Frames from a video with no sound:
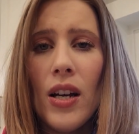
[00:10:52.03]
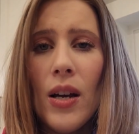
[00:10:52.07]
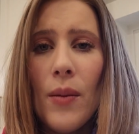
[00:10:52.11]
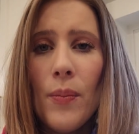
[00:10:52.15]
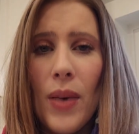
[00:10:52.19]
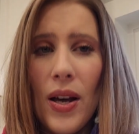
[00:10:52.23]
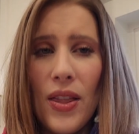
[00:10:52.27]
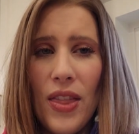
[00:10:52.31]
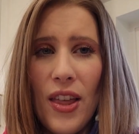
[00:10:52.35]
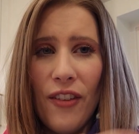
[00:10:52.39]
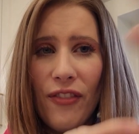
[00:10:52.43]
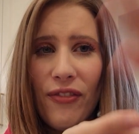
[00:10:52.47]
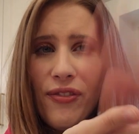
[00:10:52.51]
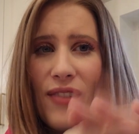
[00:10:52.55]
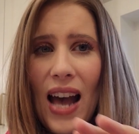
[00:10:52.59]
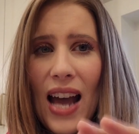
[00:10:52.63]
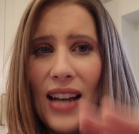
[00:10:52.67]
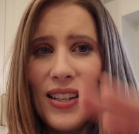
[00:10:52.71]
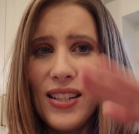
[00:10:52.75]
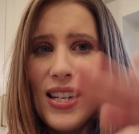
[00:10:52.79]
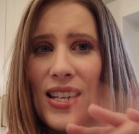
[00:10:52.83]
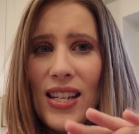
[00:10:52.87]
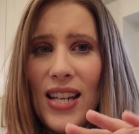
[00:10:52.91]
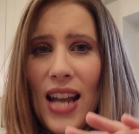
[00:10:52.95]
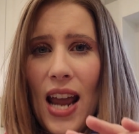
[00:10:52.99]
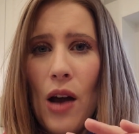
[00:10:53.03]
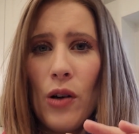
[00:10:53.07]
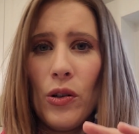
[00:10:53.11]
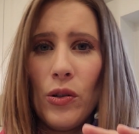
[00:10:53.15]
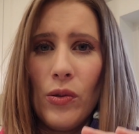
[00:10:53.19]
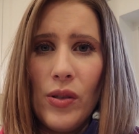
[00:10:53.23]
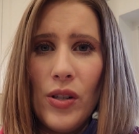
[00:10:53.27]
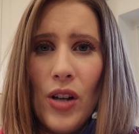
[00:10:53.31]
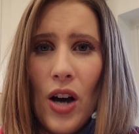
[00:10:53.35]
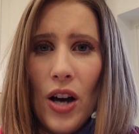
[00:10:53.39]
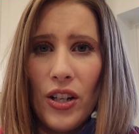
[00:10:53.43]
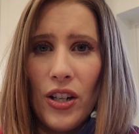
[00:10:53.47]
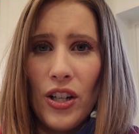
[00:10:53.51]
but they flatten down when
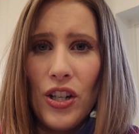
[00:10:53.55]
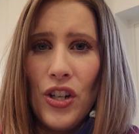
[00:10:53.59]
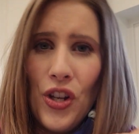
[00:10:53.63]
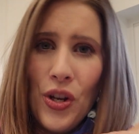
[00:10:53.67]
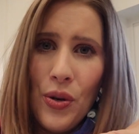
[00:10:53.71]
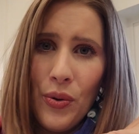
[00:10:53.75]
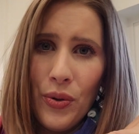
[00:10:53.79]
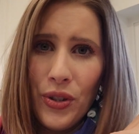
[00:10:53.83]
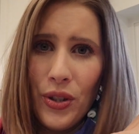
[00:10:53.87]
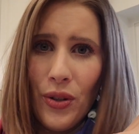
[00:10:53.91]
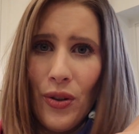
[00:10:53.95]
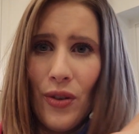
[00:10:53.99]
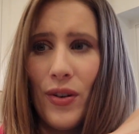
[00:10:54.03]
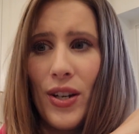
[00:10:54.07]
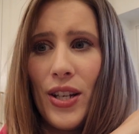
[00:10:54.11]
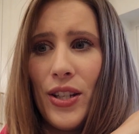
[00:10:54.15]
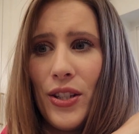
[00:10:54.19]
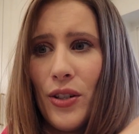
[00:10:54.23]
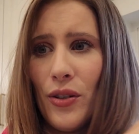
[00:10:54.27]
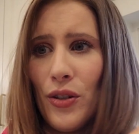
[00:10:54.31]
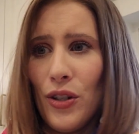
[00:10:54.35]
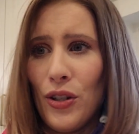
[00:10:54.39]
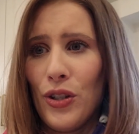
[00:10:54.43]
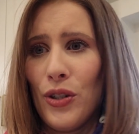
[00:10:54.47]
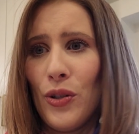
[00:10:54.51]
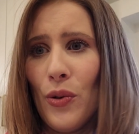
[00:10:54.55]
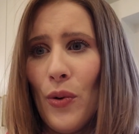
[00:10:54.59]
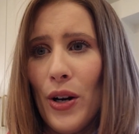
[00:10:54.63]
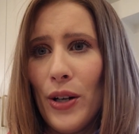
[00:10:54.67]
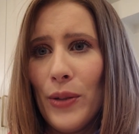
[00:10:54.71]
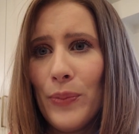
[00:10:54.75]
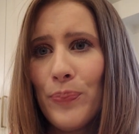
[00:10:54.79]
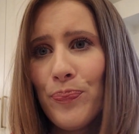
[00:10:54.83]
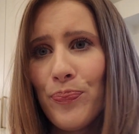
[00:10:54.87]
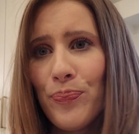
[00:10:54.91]
not in use, so they're easier to store.